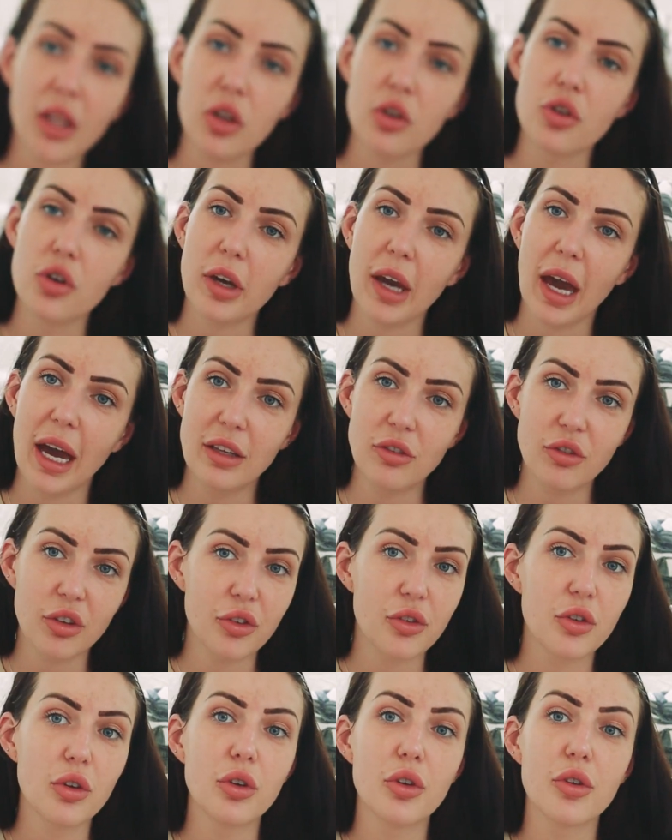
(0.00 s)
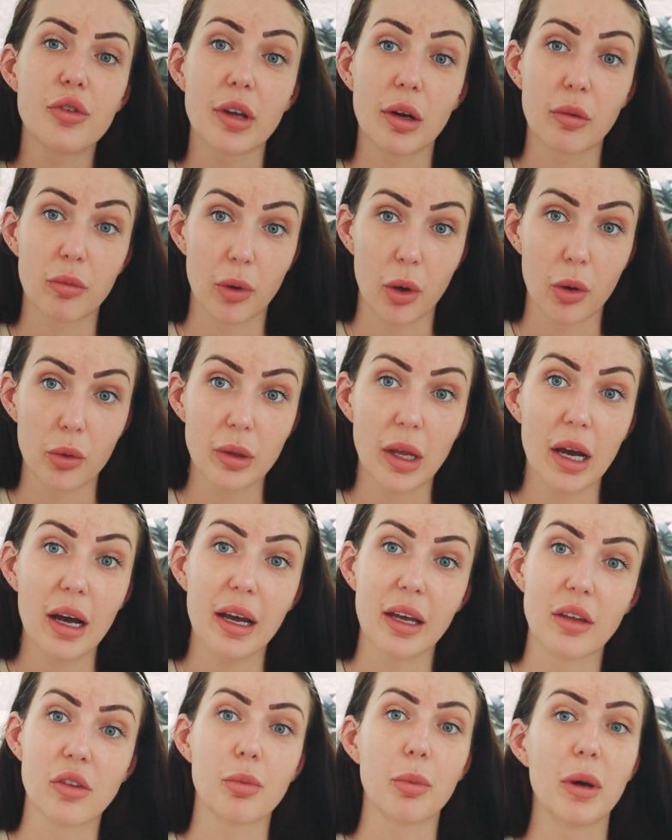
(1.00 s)
you can just use a
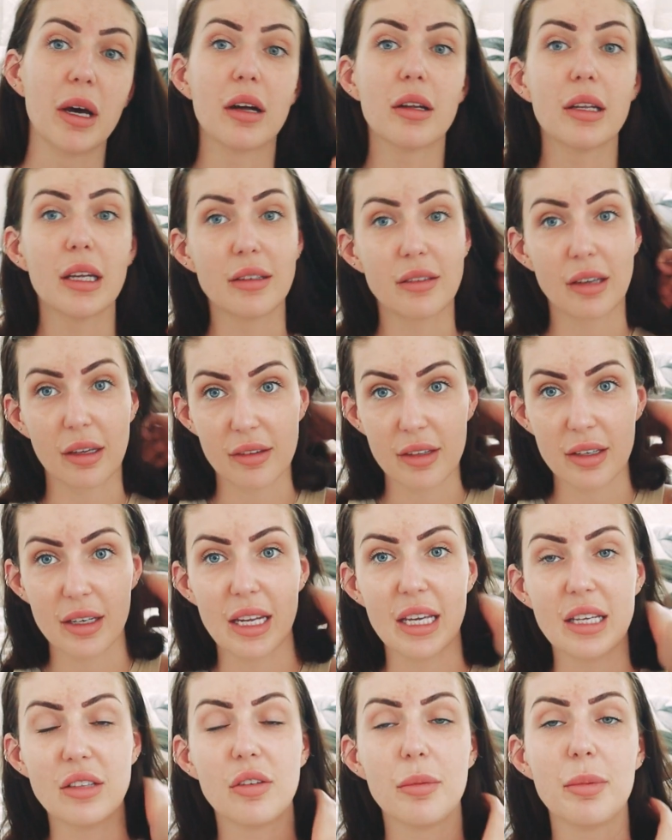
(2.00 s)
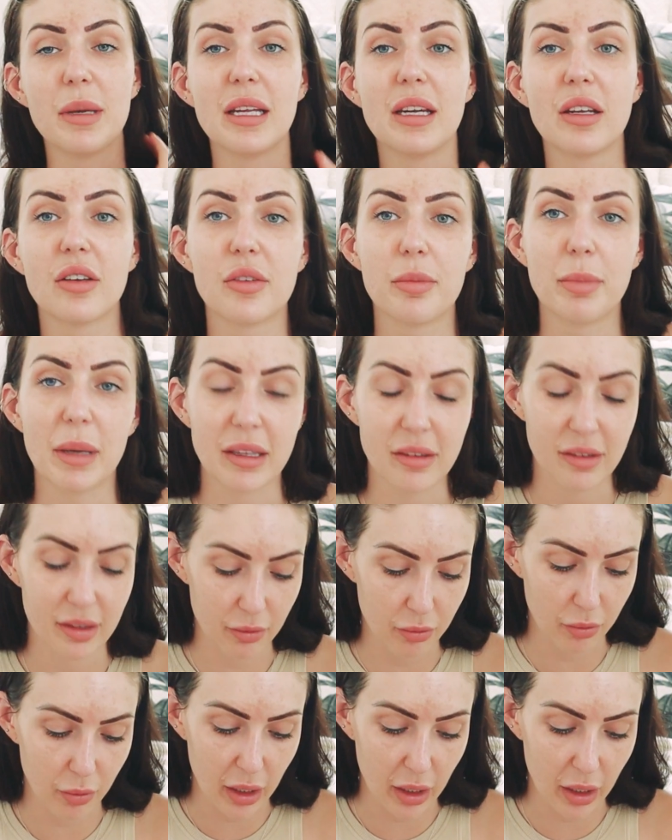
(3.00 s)
roller as well. It doesn't need to be an expensive